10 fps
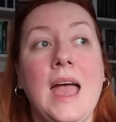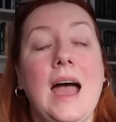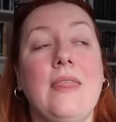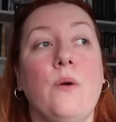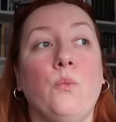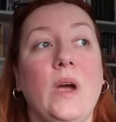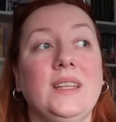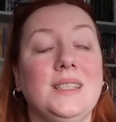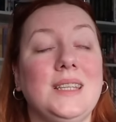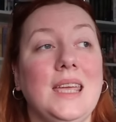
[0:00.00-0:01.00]
And then
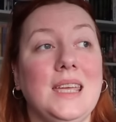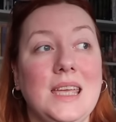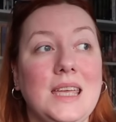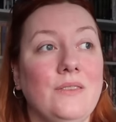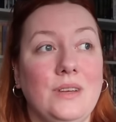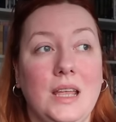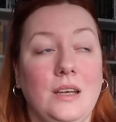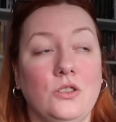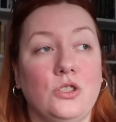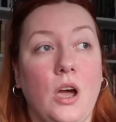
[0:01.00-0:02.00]
Wednesday
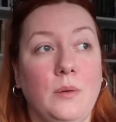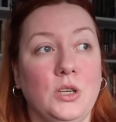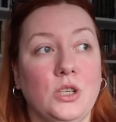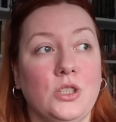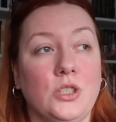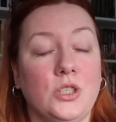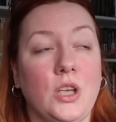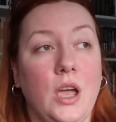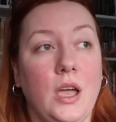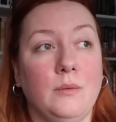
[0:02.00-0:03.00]
evening, Thomas
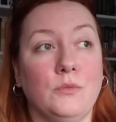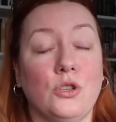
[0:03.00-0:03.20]
um,